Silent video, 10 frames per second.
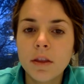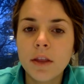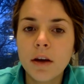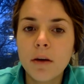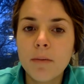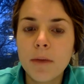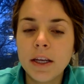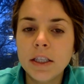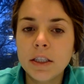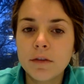There are
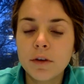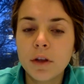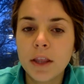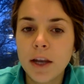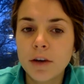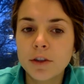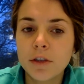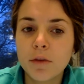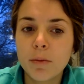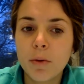many different letters
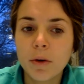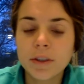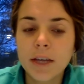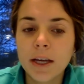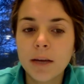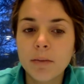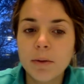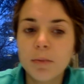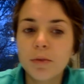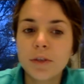and reports that can
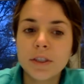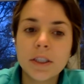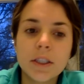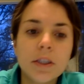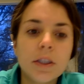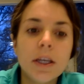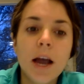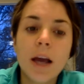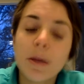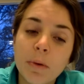be printed. The
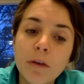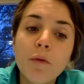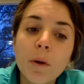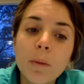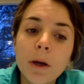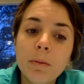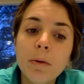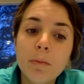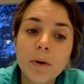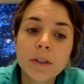IEP form can
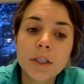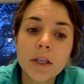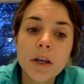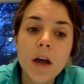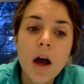be printed.